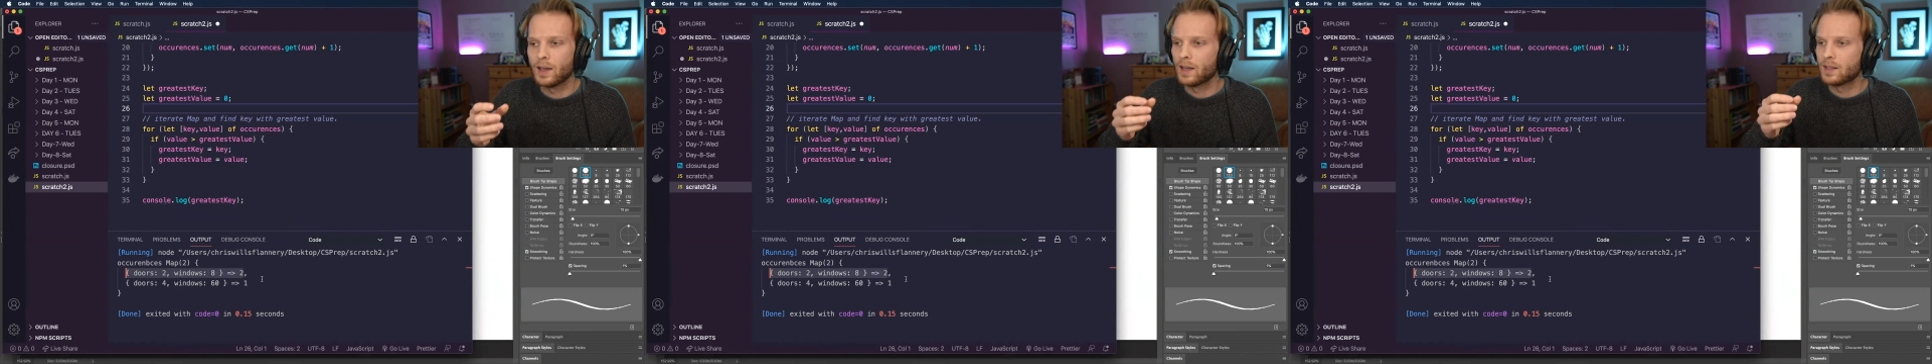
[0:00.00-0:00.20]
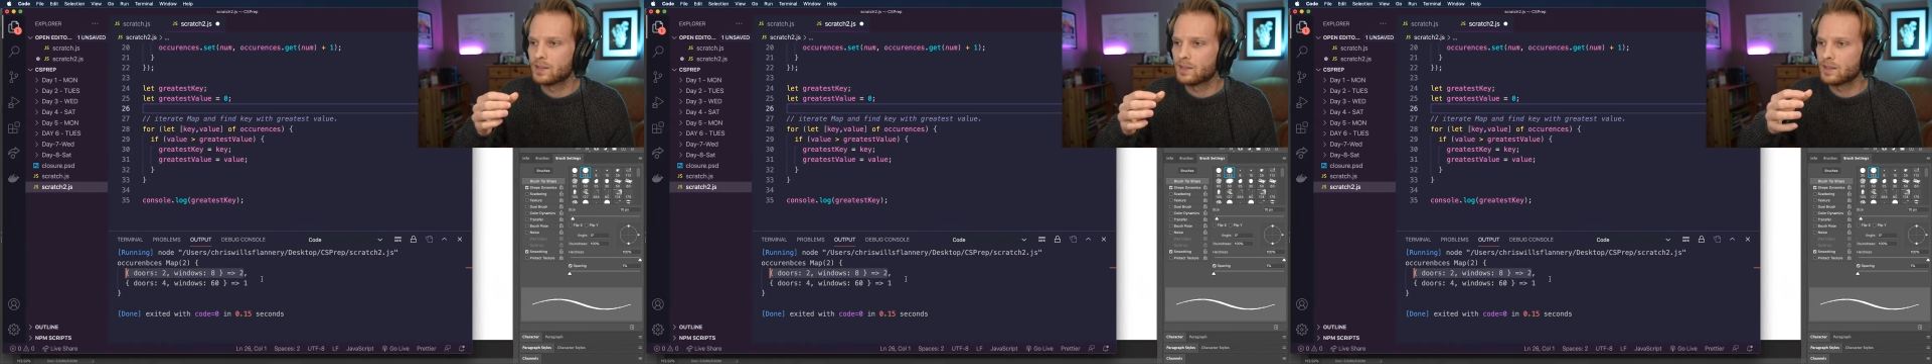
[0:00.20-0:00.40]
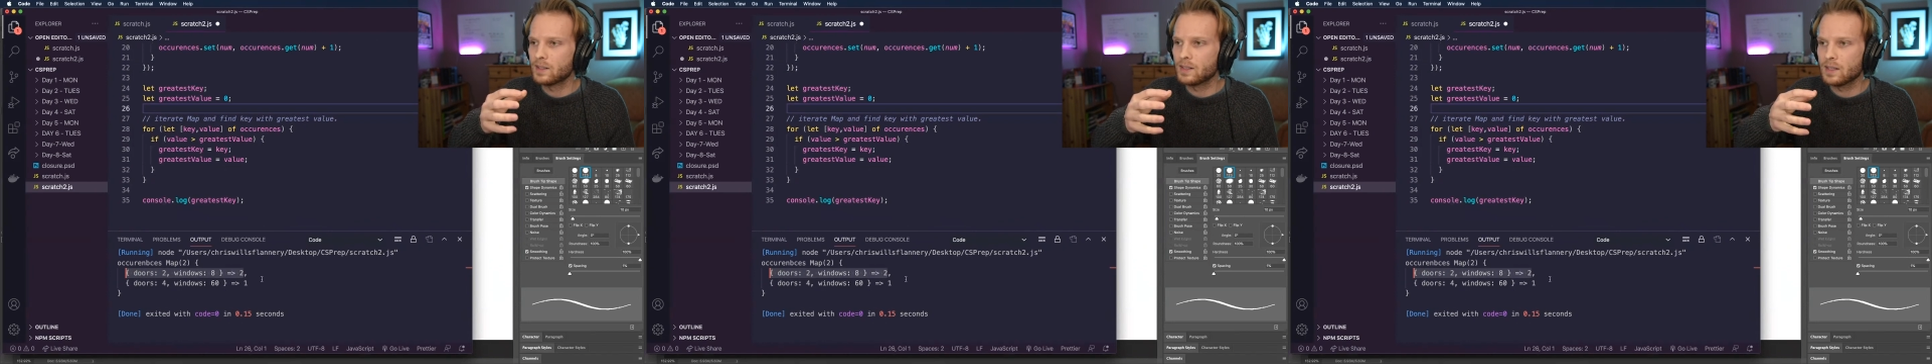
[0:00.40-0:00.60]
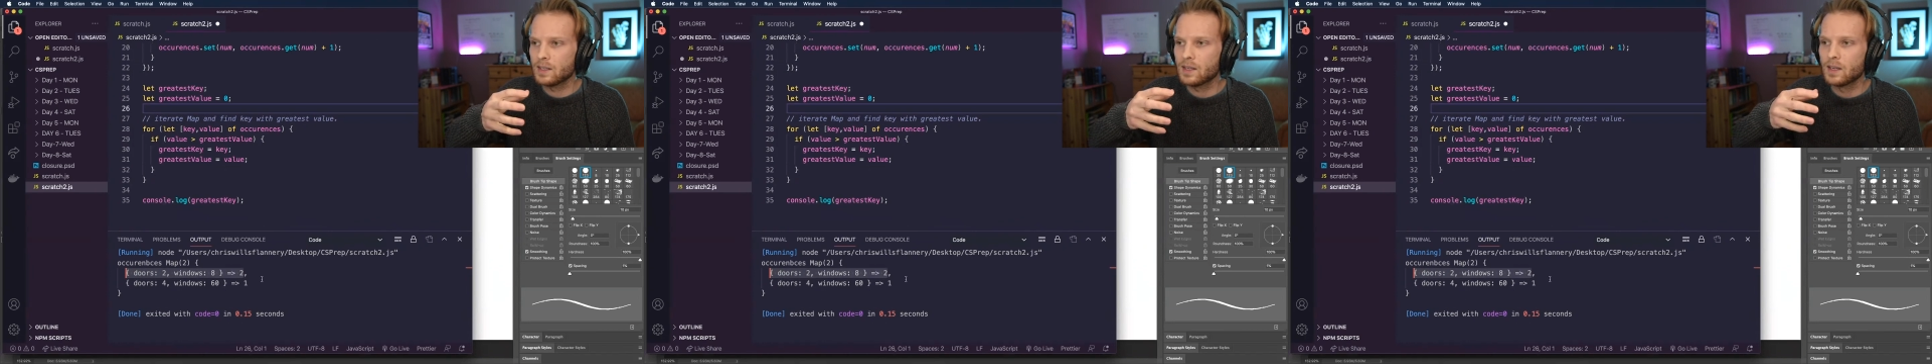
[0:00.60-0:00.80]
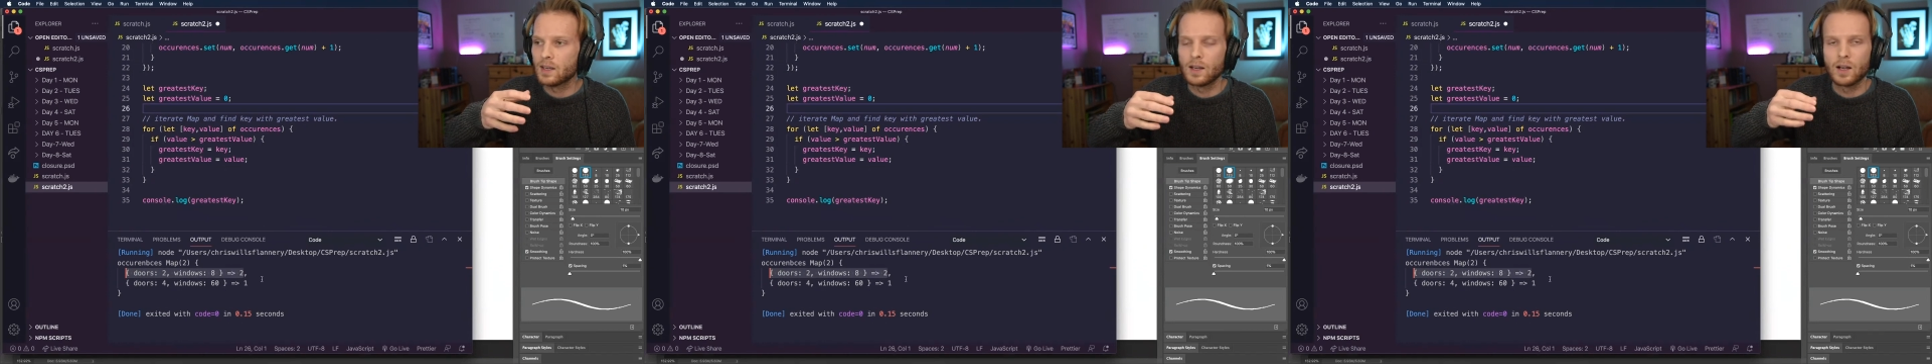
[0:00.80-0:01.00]
and
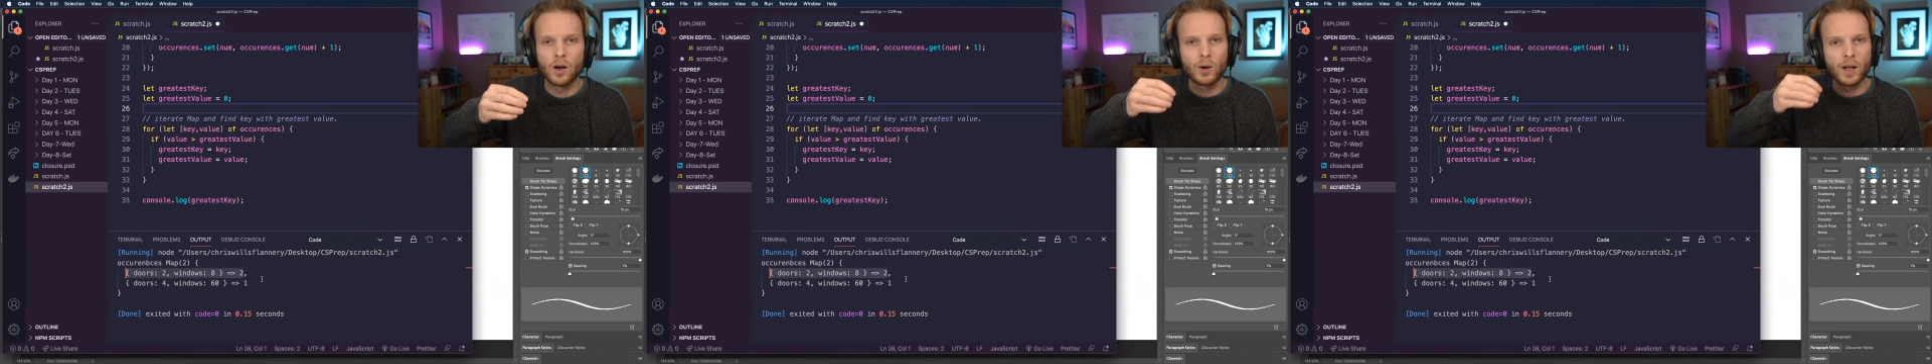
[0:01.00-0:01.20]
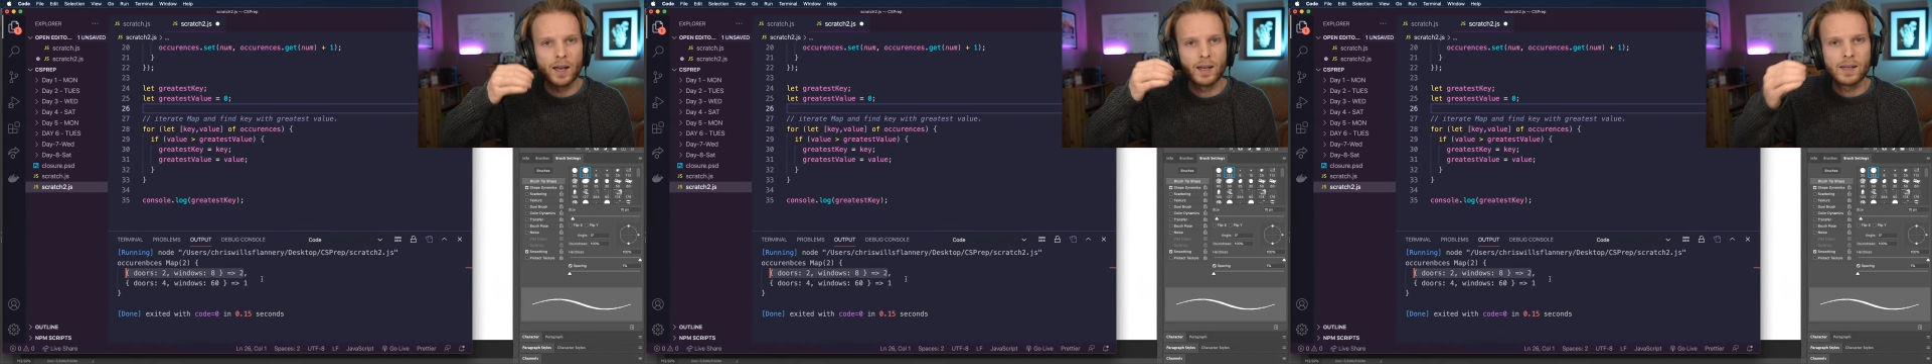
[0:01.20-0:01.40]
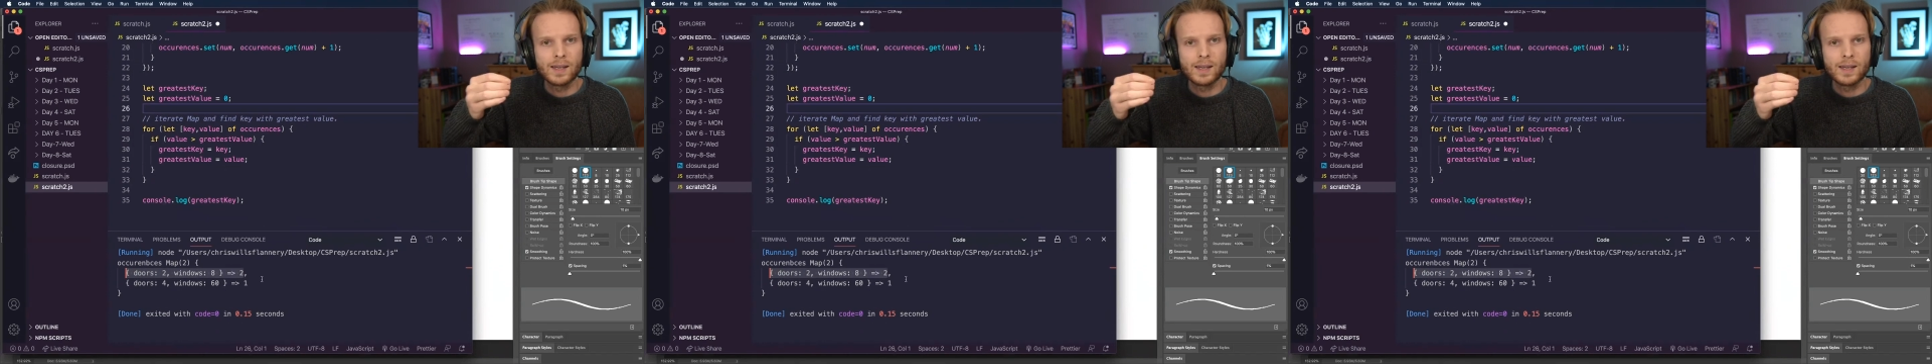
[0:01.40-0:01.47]
see, okay,